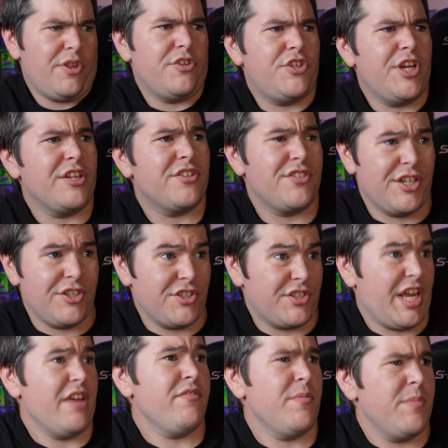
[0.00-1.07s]
are the chances I just
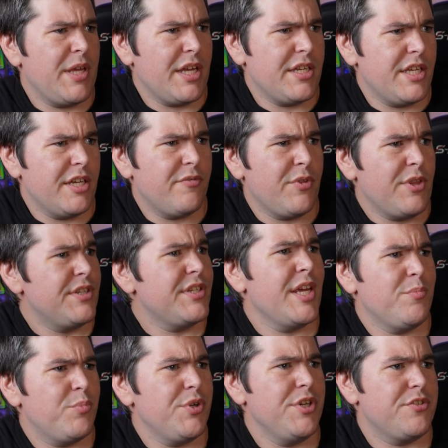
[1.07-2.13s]
gave him the idea for the
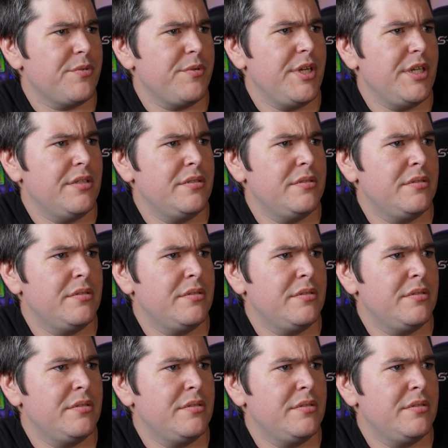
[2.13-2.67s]
10 pre-screen?